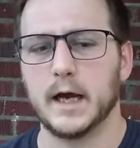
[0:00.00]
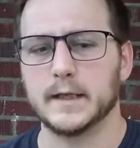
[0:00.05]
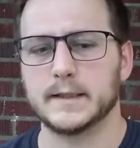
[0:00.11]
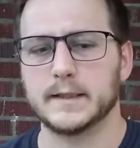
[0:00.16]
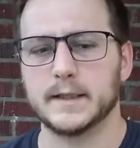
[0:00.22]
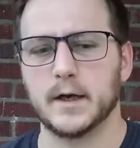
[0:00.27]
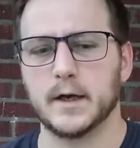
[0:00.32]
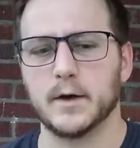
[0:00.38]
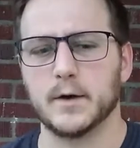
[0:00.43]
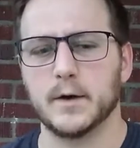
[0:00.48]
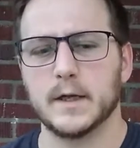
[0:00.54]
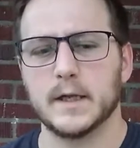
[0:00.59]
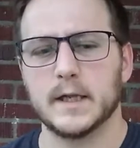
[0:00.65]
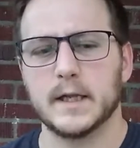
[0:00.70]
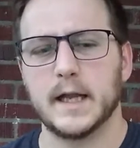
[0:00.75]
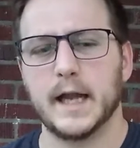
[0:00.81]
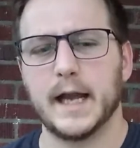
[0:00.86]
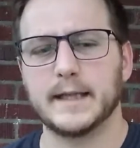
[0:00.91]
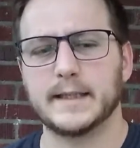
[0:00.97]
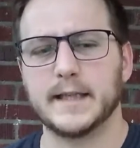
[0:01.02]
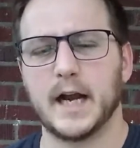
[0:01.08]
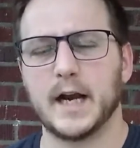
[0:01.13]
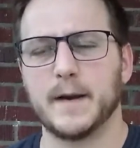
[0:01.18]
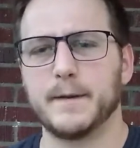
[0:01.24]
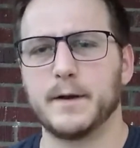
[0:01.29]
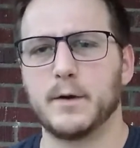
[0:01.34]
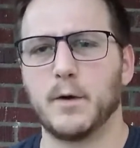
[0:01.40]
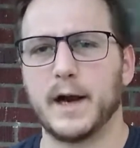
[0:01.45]
So it's not
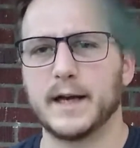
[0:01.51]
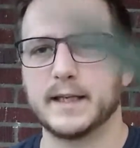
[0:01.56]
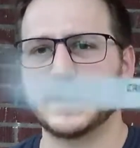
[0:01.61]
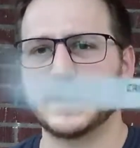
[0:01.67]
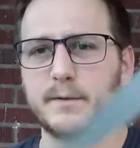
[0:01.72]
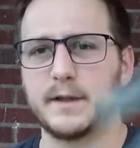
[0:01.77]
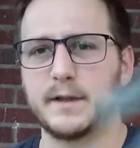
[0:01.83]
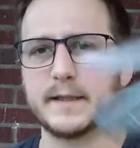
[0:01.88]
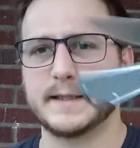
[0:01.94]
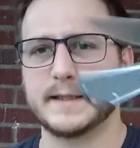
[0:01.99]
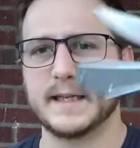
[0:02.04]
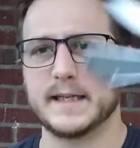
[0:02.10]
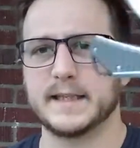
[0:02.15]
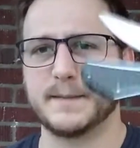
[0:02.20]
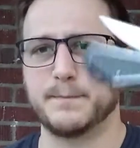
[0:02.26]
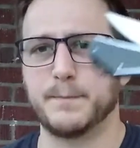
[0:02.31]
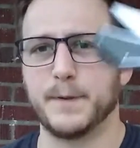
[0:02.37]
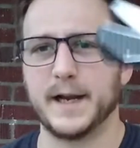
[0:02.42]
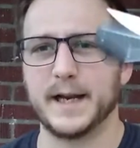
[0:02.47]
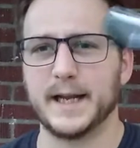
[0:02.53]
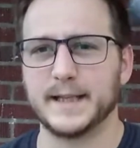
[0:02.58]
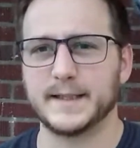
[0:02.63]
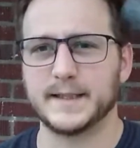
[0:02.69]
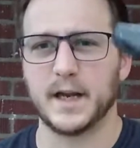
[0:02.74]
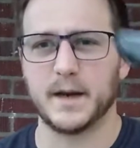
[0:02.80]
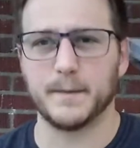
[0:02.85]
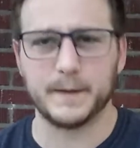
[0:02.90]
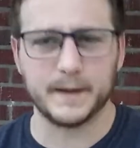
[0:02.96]
going to be quite as smooth as this, but
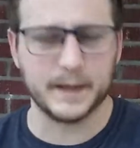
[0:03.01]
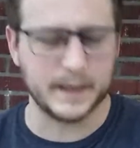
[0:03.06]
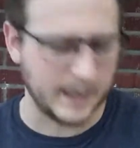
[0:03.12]
it's going to be the